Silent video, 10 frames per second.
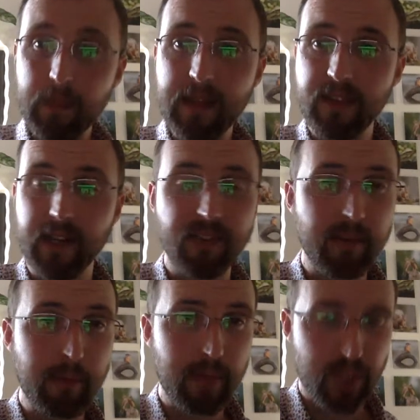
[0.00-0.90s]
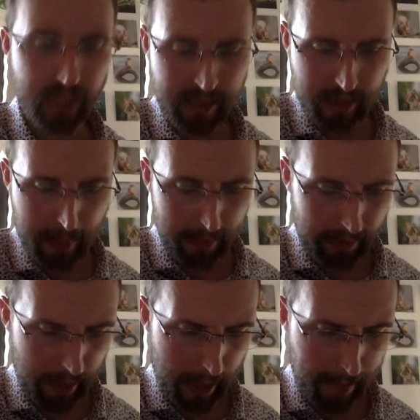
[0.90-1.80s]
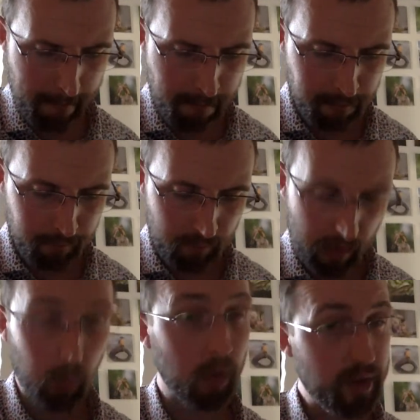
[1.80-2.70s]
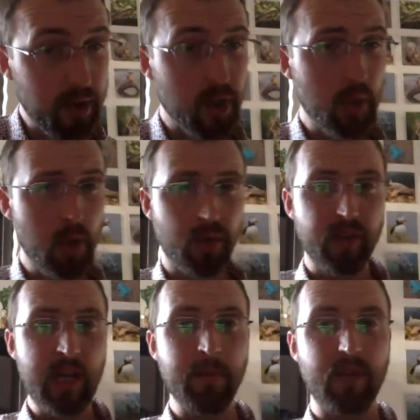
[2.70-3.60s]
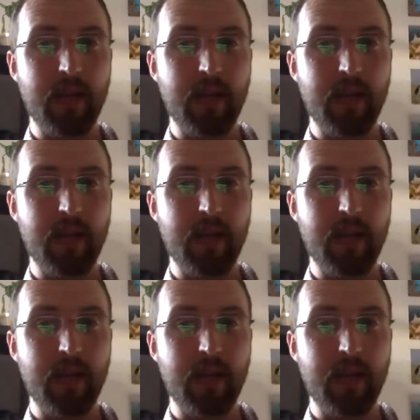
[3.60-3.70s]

Take a sip of my gin. I want to do chalk streams.